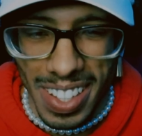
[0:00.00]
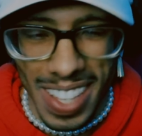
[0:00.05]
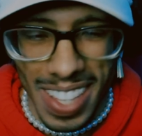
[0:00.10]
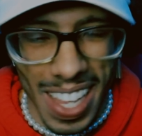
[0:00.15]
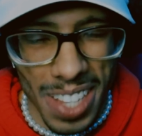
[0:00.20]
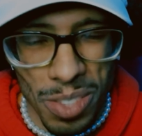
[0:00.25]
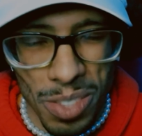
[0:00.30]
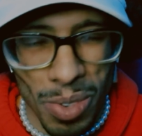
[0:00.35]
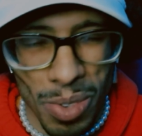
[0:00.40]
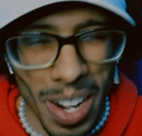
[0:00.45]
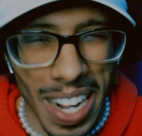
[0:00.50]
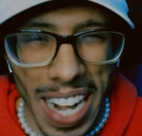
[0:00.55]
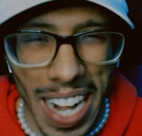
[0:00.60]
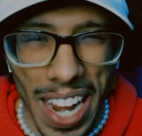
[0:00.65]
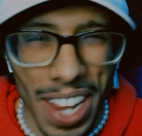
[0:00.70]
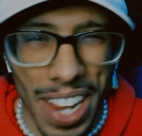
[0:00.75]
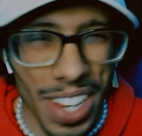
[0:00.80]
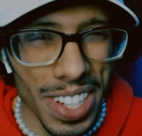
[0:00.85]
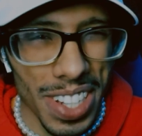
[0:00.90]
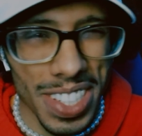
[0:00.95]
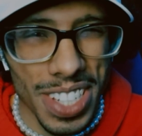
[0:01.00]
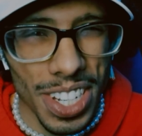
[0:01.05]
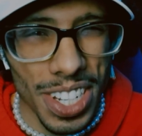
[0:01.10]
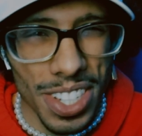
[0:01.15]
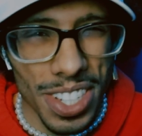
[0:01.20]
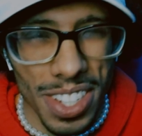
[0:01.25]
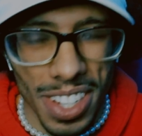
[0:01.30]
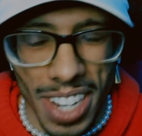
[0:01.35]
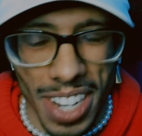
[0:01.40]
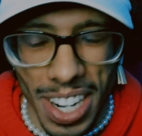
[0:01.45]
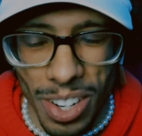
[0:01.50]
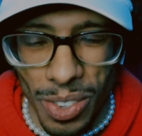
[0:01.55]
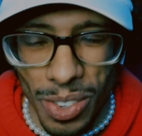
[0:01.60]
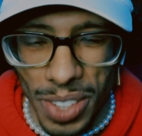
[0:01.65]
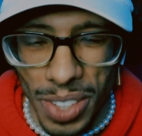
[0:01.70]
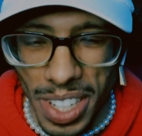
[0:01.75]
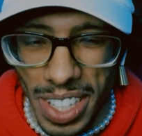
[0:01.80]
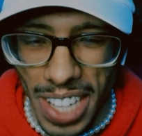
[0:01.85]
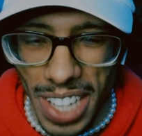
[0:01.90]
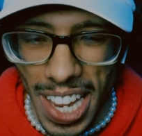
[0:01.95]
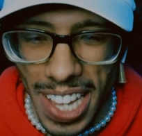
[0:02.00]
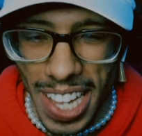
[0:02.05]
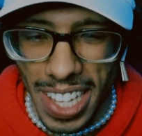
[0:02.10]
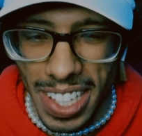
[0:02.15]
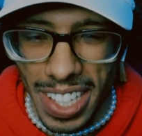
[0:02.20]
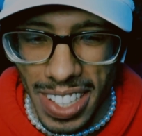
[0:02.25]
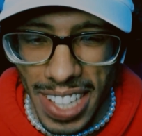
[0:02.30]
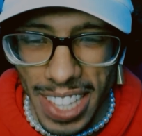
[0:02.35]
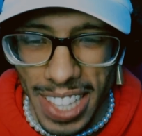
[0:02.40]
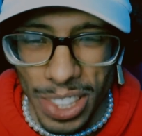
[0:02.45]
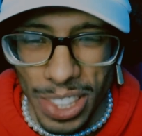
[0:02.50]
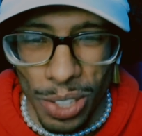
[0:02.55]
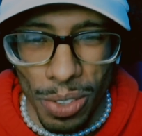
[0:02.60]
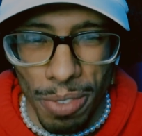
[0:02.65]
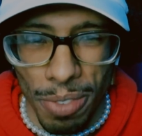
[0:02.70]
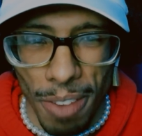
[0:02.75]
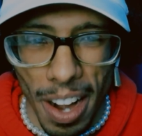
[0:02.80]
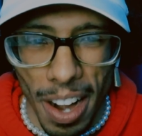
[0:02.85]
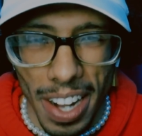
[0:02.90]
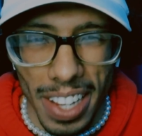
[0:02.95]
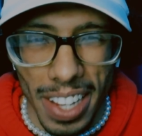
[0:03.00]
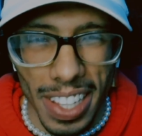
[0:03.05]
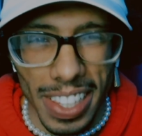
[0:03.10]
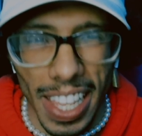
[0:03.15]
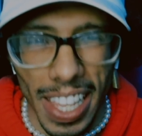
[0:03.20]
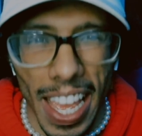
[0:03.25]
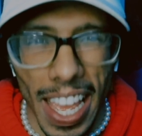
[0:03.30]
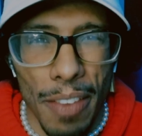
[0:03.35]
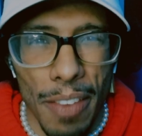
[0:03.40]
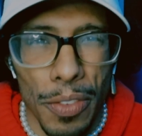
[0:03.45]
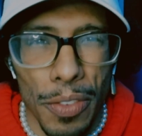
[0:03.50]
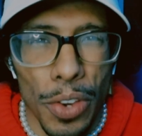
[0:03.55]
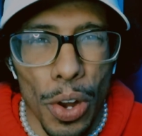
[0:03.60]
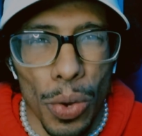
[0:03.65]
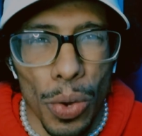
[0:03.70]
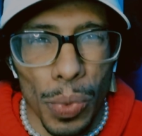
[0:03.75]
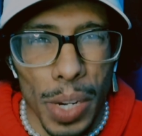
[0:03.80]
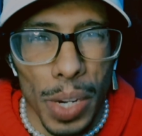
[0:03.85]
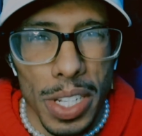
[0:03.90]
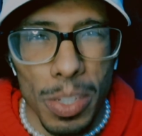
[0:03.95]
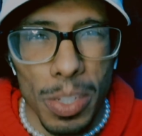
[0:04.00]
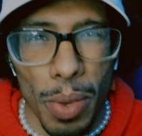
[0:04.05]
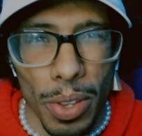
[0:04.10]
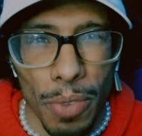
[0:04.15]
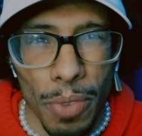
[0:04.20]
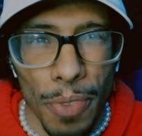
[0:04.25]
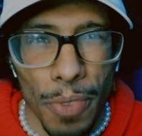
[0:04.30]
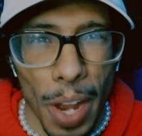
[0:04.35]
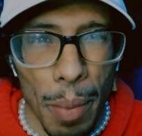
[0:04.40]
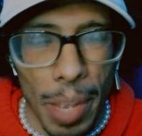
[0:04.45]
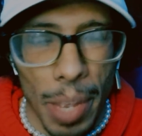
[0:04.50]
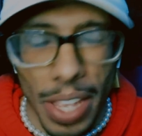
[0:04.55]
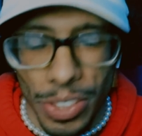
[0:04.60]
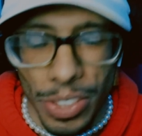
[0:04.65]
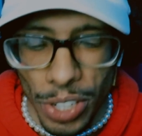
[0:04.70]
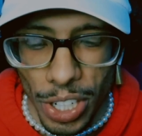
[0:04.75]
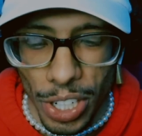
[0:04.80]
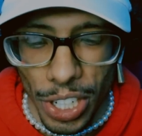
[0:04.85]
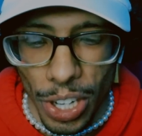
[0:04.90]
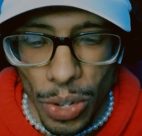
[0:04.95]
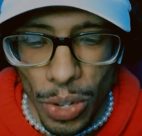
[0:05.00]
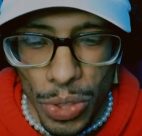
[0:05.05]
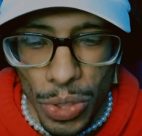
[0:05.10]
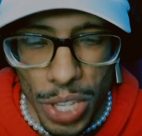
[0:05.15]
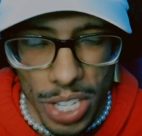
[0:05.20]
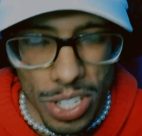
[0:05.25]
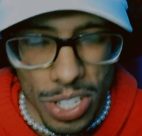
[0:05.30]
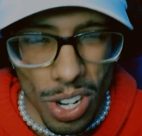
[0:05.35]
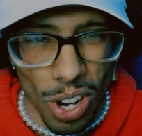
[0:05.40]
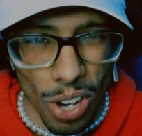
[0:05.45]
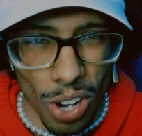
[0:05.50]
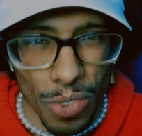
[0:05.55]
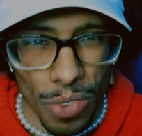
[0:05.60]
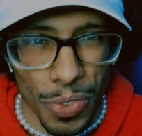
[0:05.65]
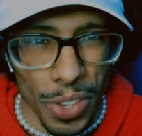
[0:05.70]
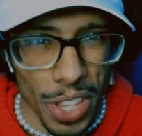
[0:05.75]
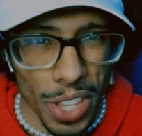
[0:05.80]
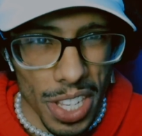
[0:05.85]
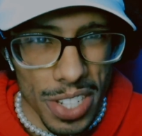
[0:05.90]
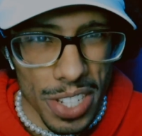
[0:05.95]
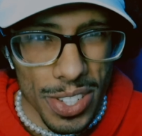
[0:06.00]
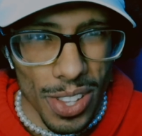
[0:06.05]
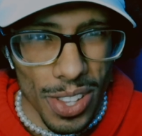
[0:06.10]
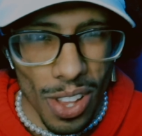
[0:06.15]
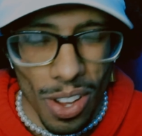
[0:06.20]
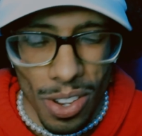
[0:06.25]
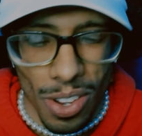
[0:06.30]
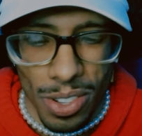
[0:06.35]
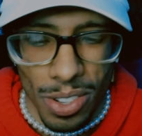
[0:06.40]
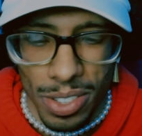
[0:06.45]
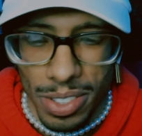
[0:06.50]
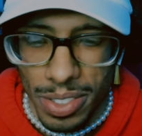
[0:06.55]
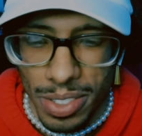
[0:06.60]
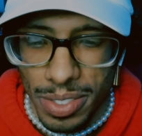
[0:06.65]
That's where I kind of did. I don't really like that they're fighting. Like they have no reason why they're fighting, but yet they're gonna go this hard for this long.